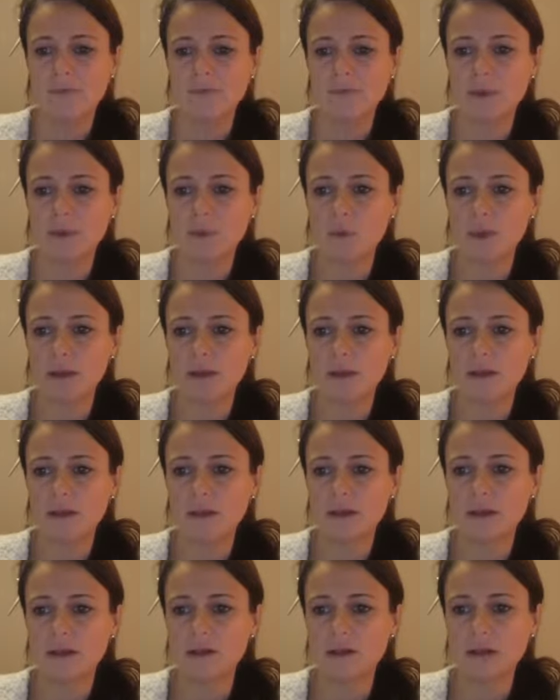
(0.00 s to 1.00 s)
with
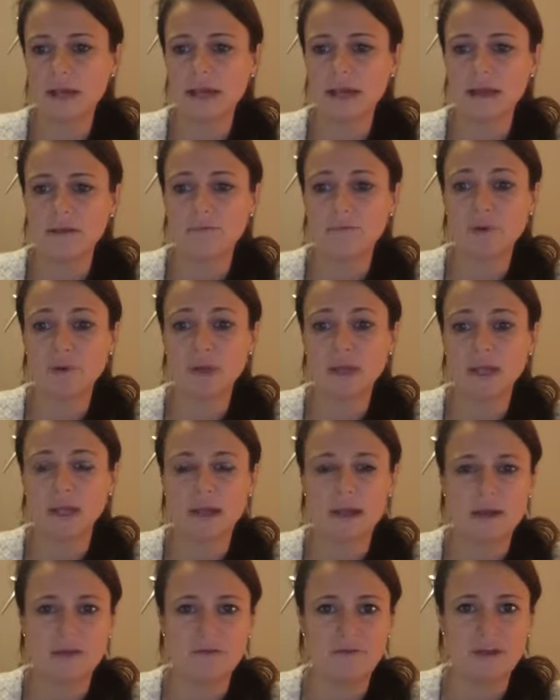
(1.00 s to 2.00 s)
looking and booking
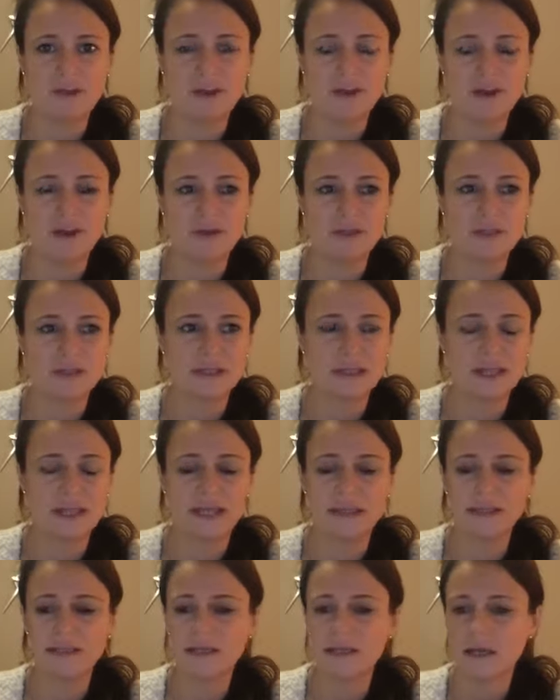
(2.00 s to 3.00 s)
at venues and
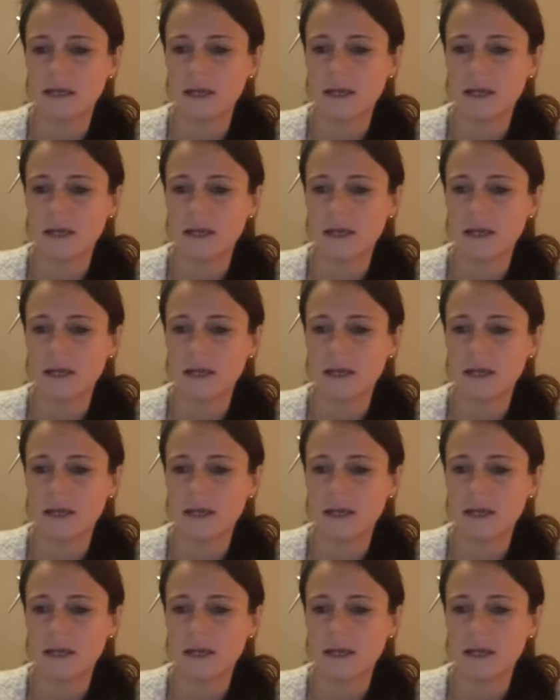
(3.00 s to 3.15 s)
things,